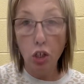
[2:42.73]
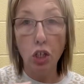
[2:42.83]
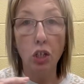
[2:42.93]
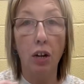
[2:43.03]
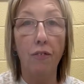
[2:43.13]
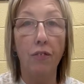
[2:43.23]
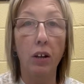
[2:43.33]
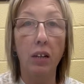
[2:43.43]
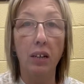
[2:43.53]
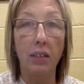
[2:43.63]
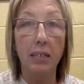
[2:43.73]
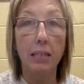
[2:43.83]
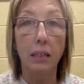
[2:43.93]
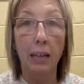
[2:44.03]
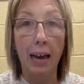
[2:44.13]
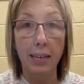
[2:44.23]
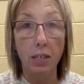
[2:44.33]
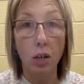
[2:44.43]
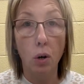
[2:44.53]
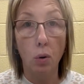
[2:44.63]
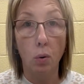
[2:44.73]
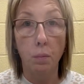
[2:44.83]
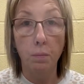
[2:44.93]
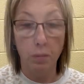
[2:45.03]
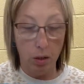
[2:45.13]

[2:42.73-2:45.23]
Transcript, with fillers: just going to fill in this last circle,